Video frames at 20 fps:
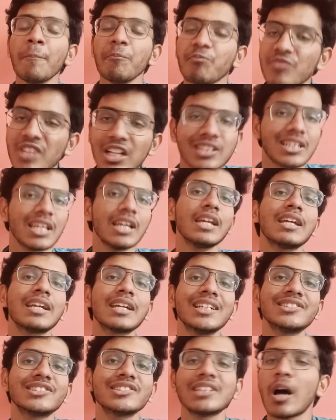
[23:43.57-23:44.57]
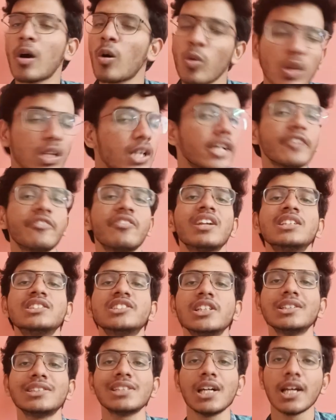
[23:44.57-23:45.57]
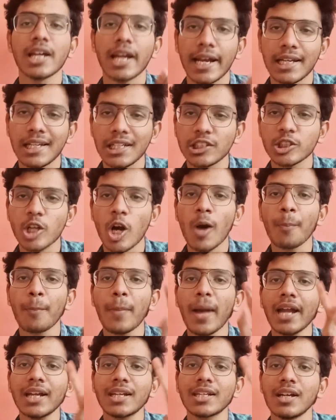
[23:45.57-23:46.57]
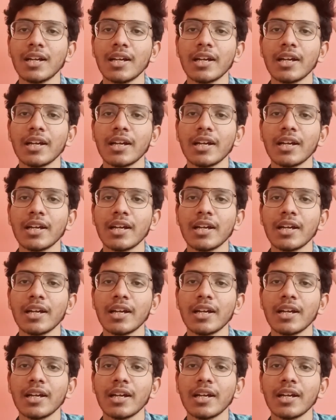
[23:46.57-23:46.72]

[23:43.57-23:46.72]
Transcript: The thing is, the only difference is it is compact,